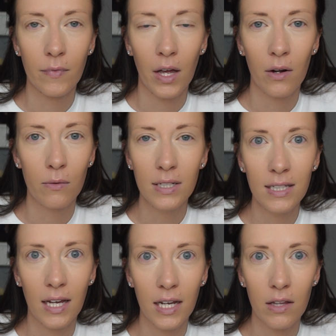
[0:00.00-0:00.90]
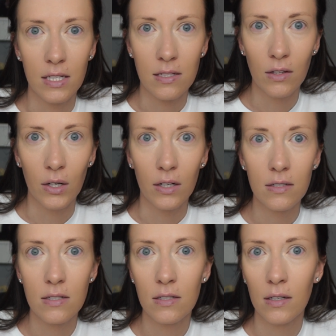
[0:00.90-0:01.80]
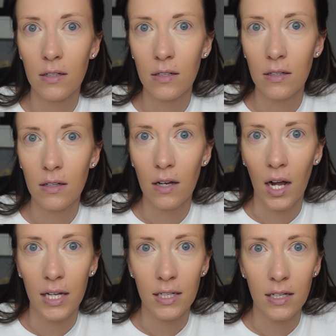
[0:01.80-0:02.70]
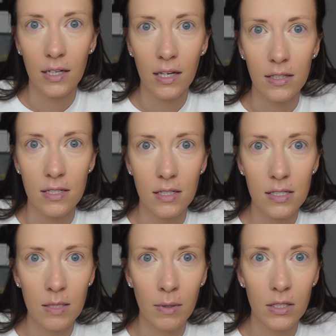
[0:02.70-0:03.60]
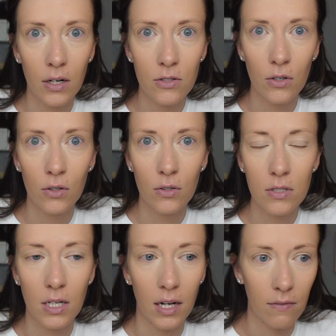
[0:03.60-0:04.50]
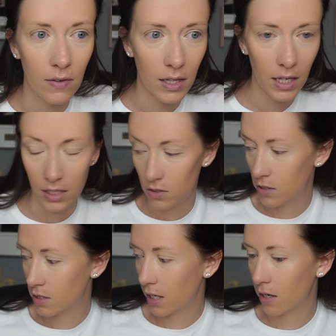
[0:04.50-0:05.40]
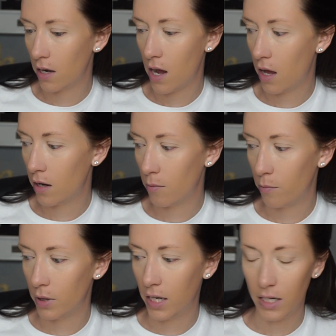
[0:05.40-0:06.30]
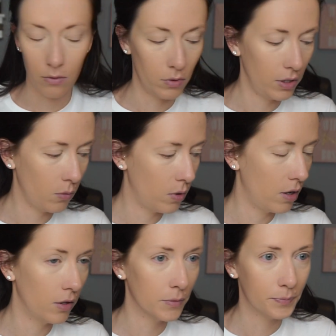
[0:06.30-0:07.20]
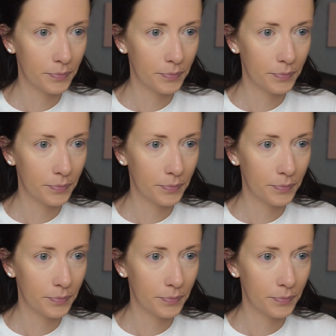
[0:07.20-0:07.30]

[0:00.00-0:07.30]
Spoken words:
don't really like how this looks. I can still see my dark circles, and I feel like it's just like not blending really well.